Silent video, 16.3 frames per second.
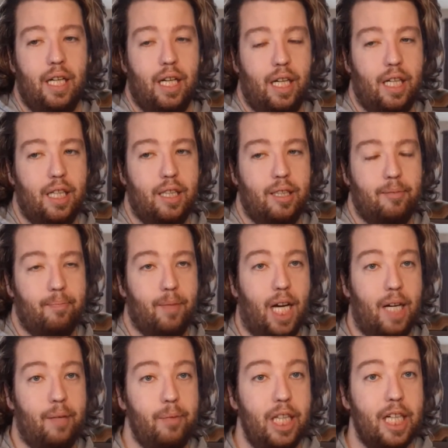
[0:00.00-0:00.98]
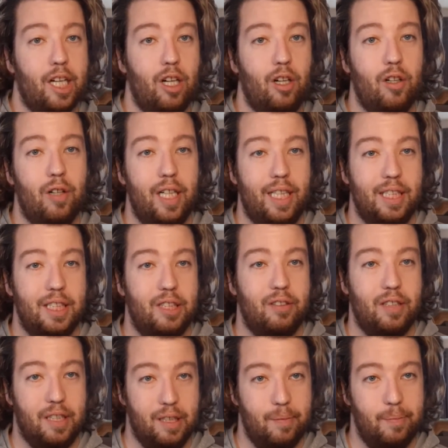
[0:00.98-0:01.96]
I'm going to go into
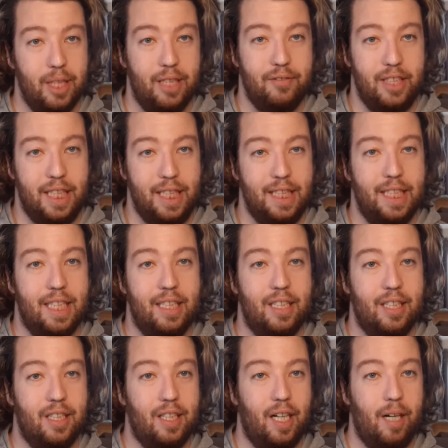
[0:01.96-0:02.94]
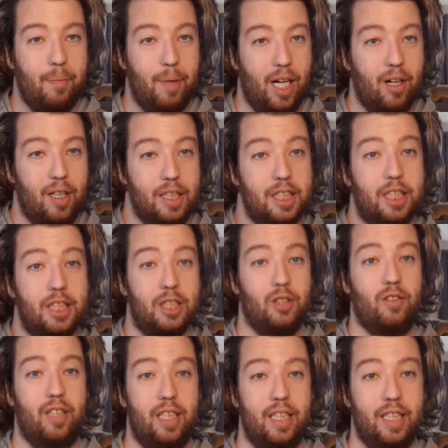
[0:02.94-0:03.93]
a little bit of detail about a
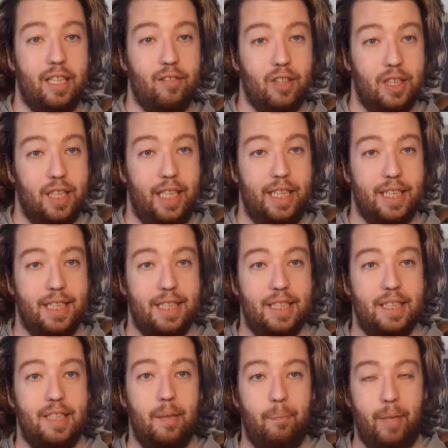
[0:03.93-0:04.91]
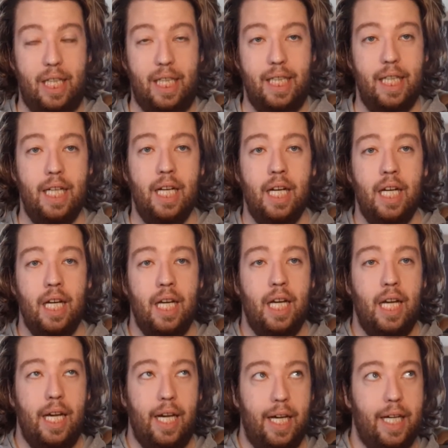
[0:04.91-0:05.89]
story that relates to me
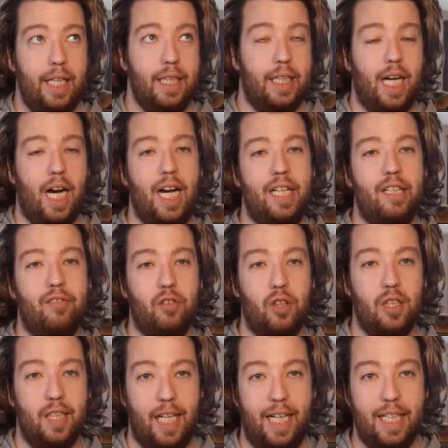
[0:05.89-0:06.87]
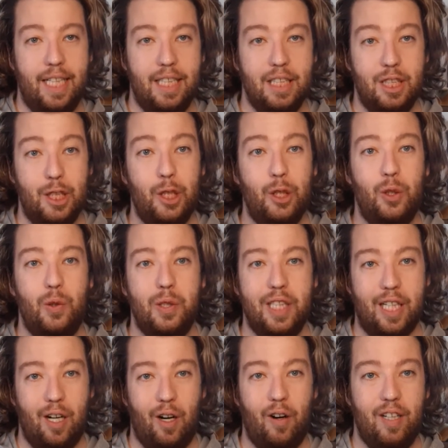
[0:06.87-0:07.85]
and kind of relate it to the
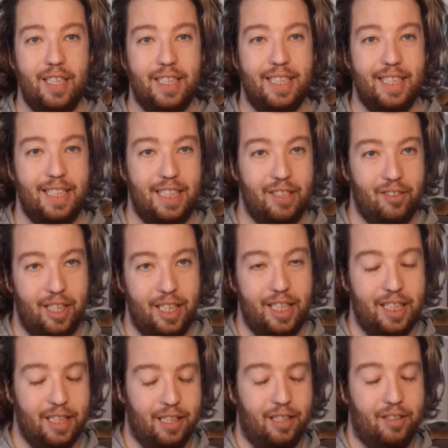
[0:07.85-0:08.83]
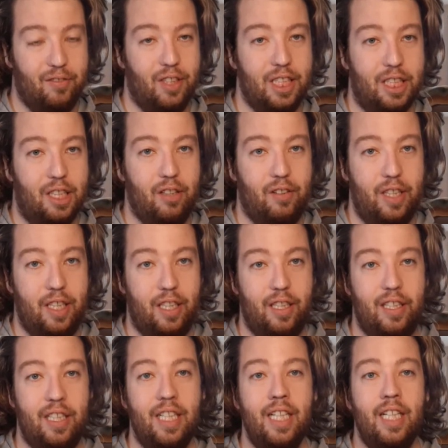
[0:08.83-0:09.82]
current situation on what's going on